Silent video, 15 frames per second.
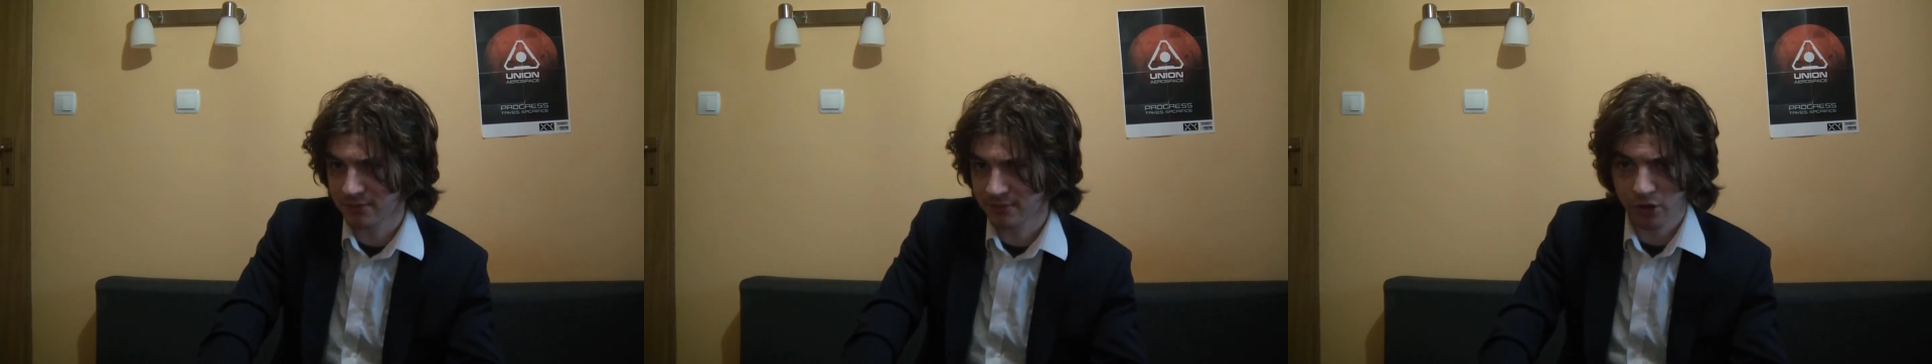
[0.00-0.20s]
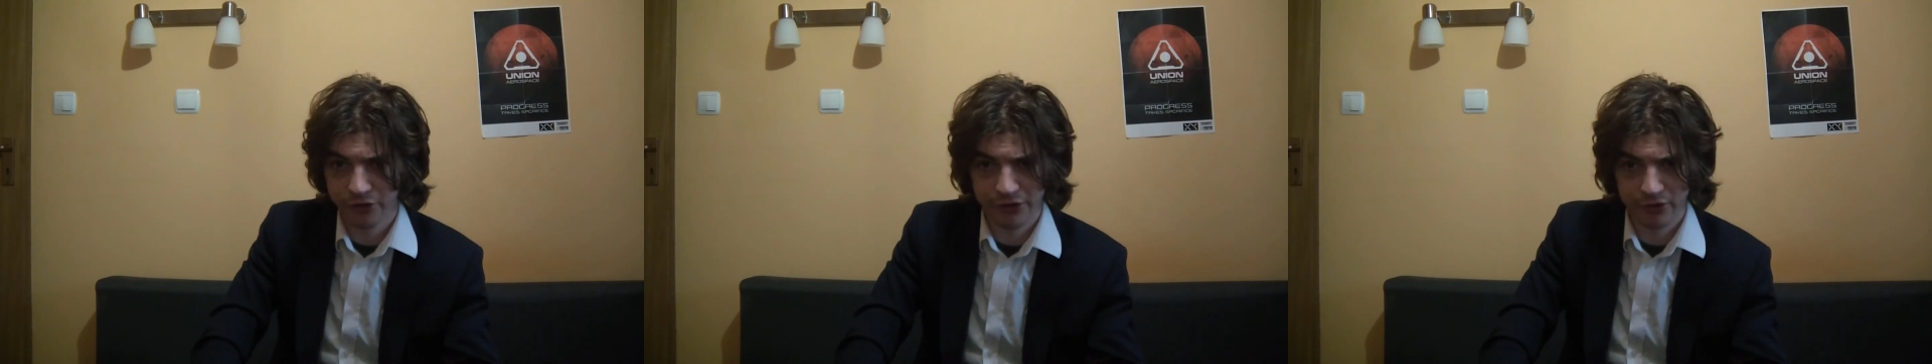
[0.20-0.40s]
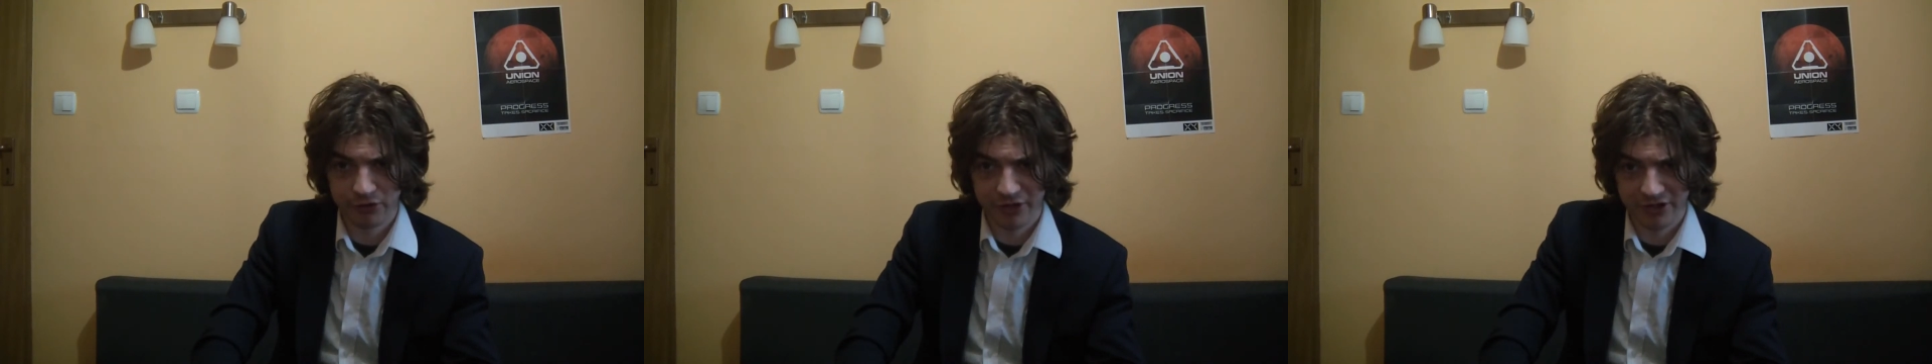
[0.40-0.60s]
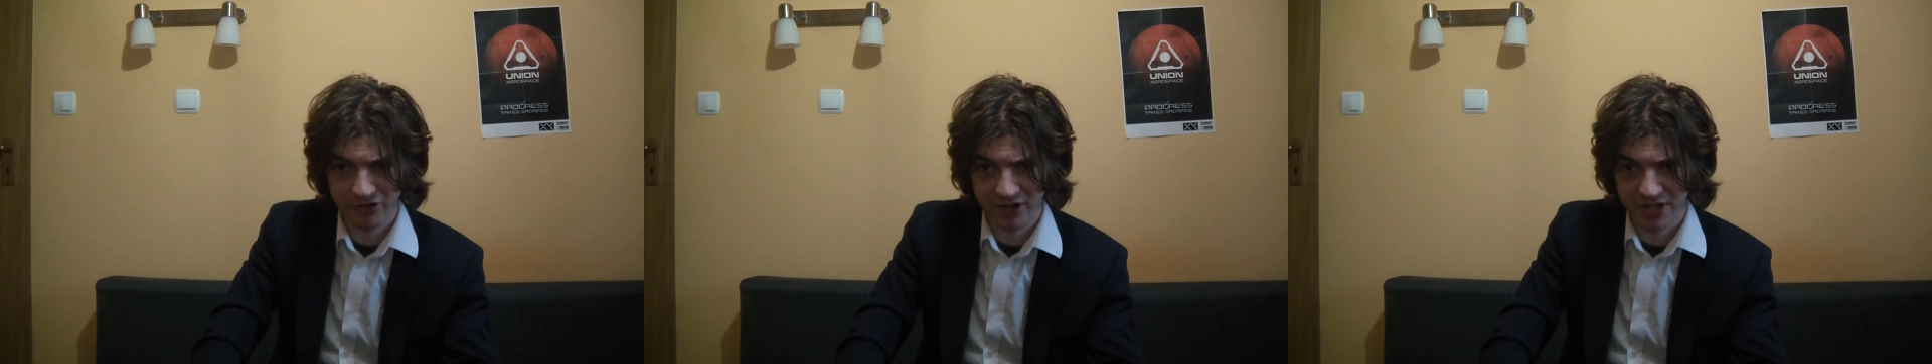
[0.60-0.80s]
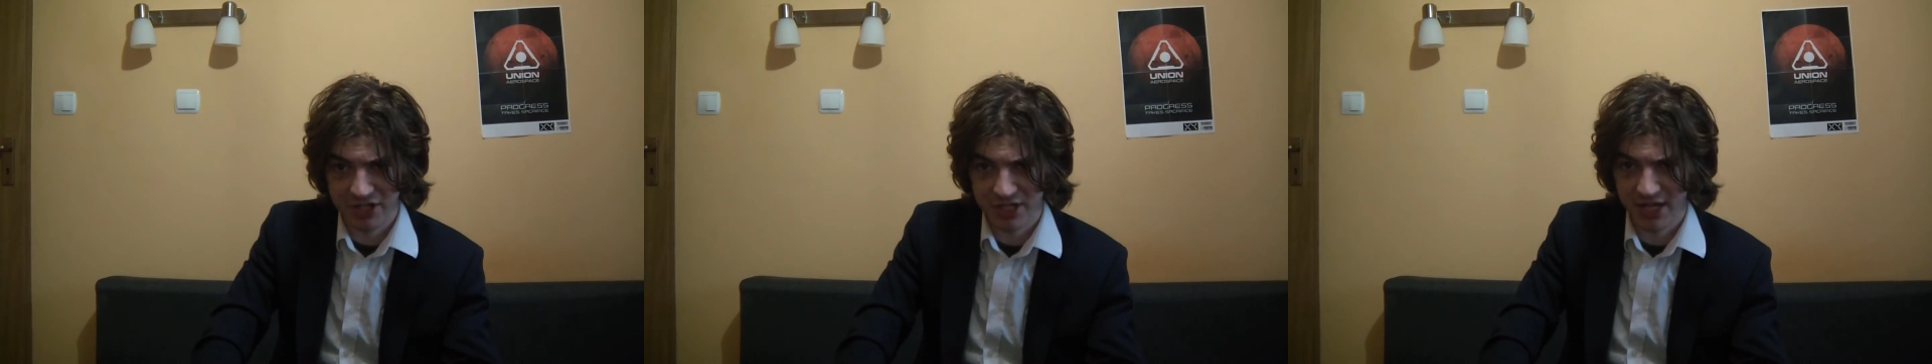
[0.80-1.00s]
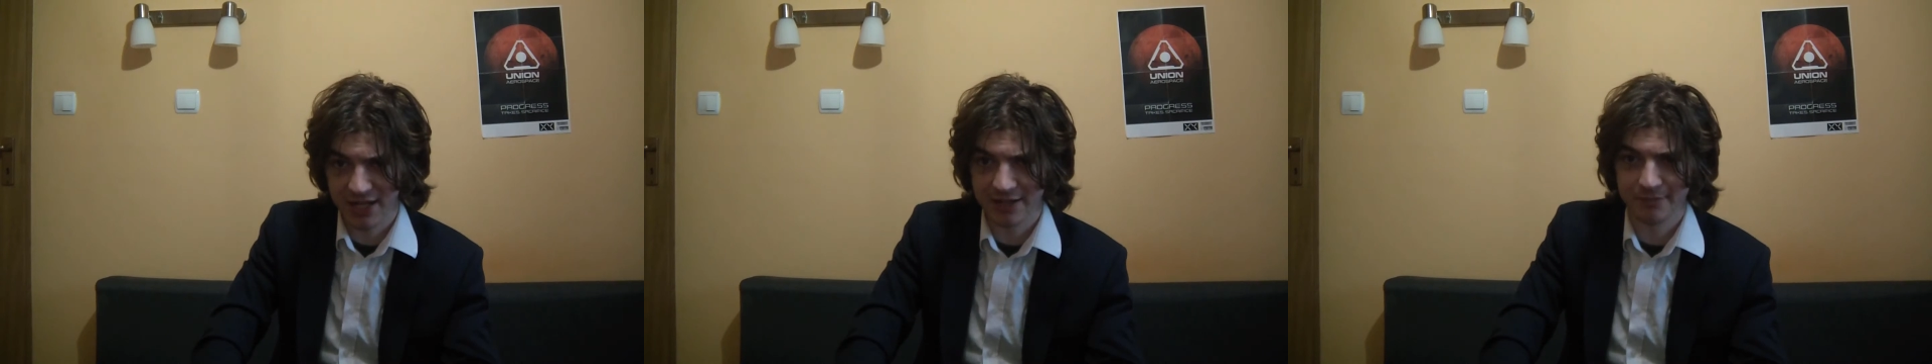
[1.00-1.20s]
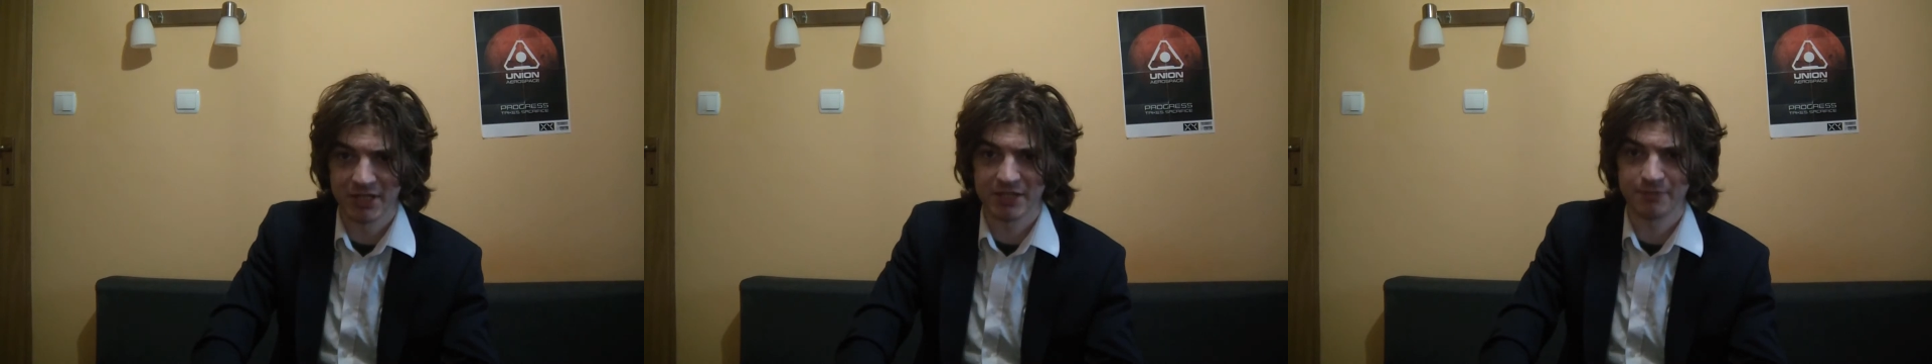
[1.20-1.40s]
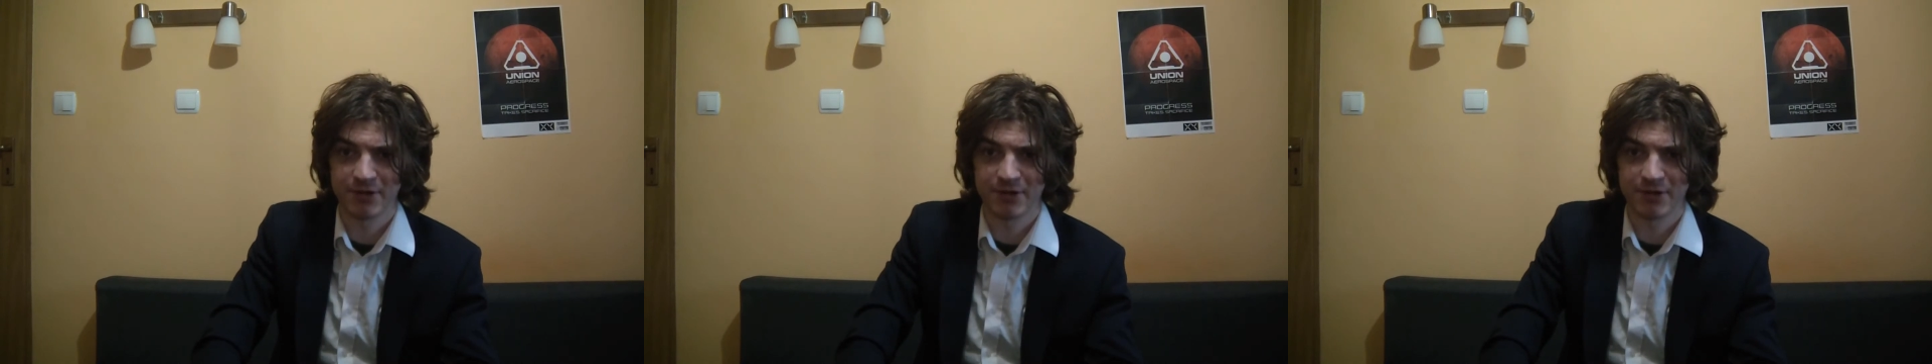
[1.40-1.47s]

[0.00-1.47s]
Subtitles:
Although the tragic elements